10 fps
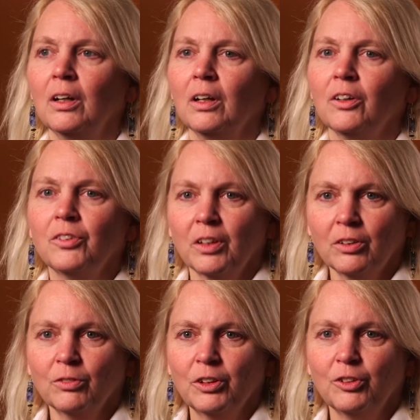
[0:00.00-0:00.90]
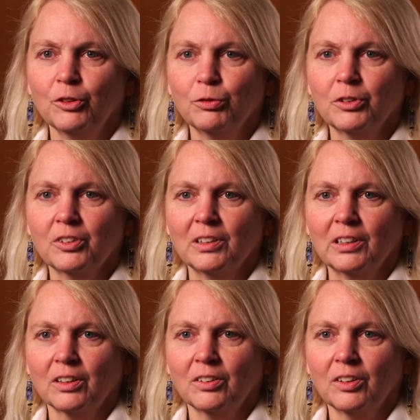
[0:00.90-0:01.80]
A second reason for
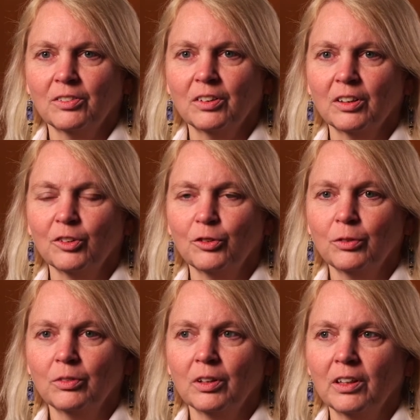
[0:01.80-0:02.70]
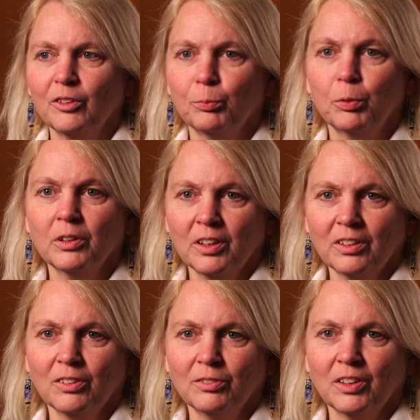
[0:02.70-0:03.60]
genetic testing is to have
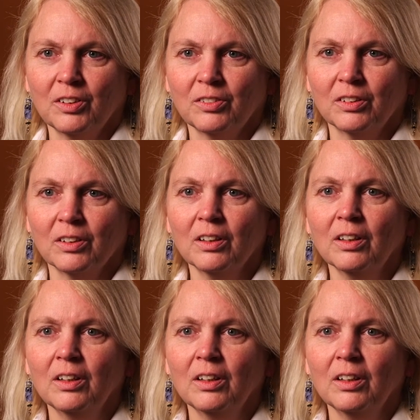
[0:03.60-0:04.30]
predictive testing.